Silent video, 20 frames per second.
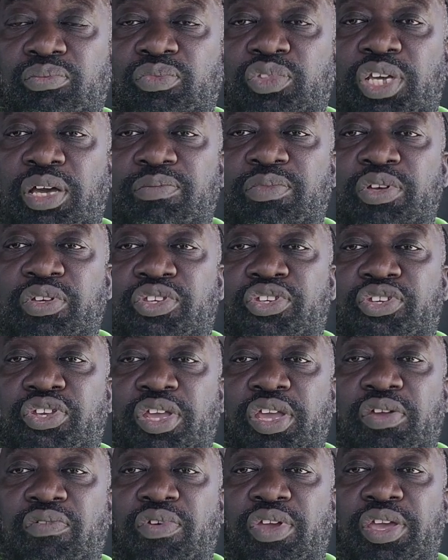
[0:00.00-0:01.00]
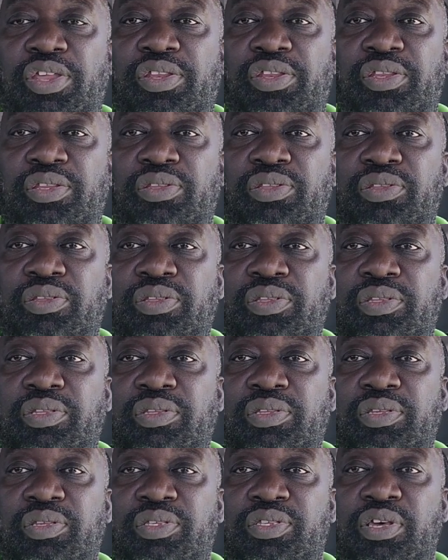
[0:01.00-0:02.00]
I'm just sharing
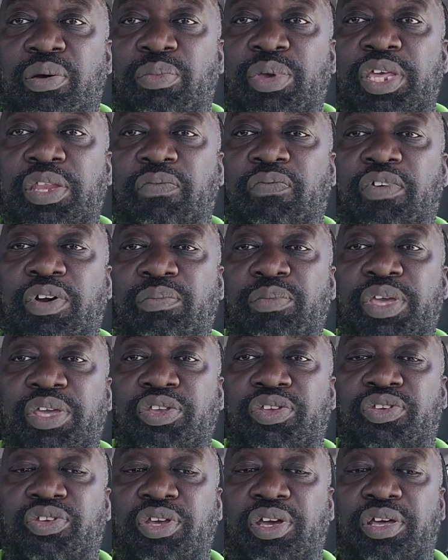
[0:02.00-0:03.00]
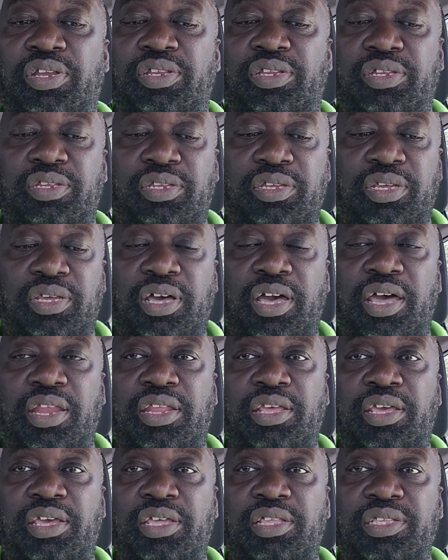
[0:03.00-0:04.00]
some information
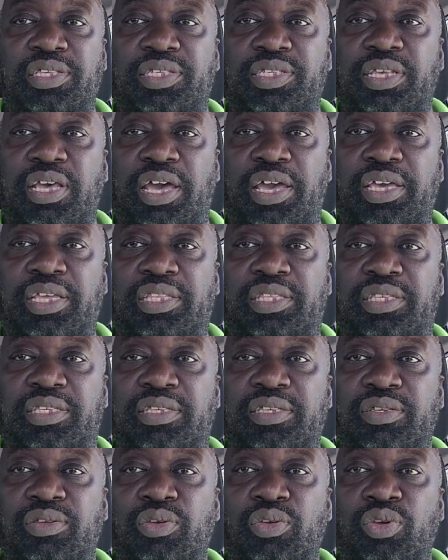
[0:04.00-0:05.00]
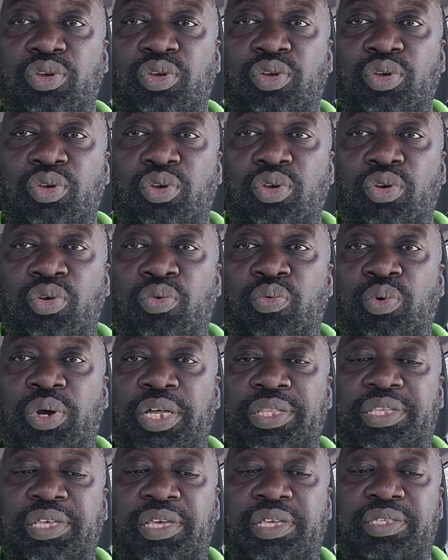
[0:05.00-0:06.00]
and insights.
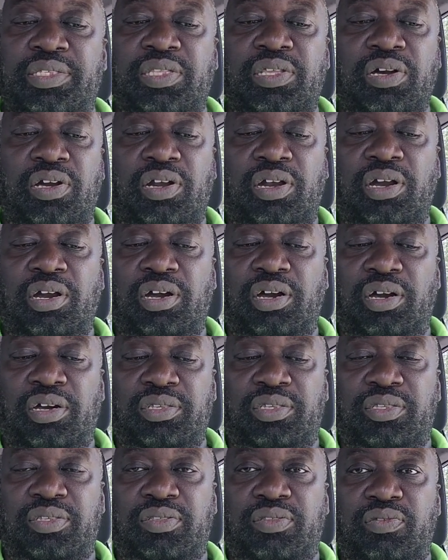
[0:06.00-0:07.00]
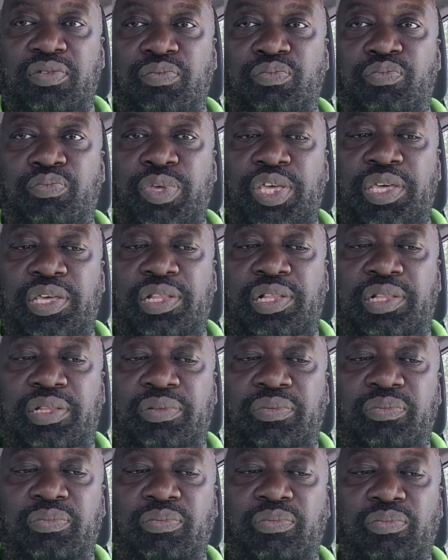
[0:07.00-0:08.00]
What is the cost to build
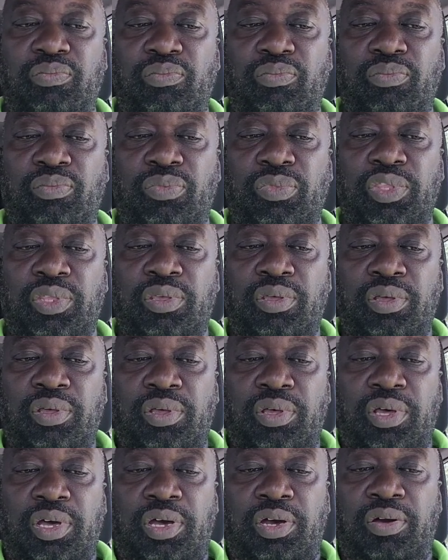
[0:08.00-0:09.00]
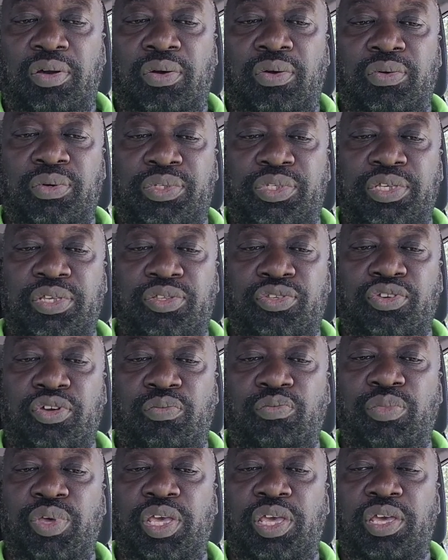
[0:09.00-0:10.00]
a house in
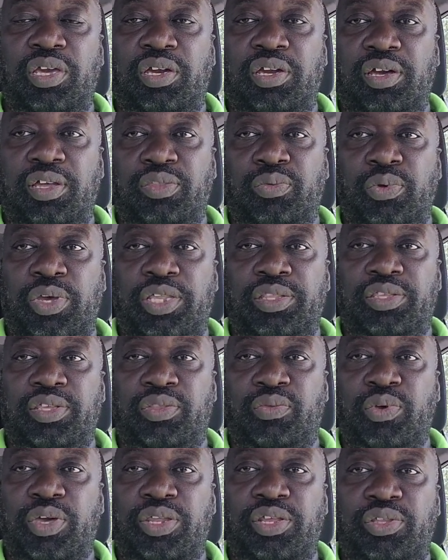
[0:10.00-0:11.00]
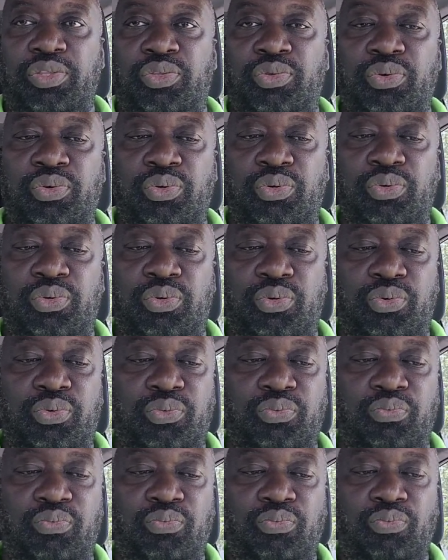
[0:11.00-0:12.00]
Jamaica 2022?
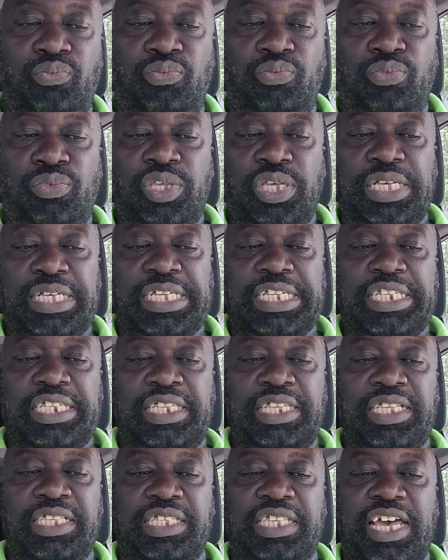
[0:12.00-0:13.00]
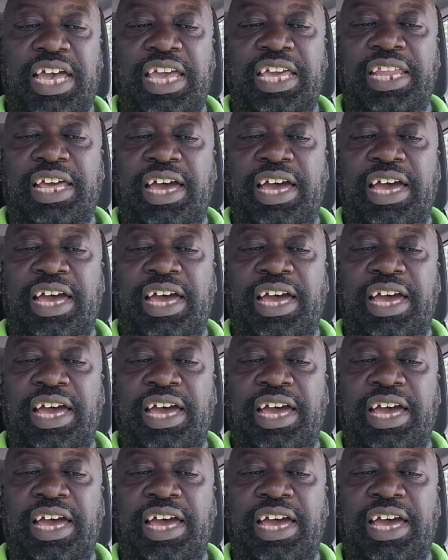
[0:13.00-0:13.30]
Design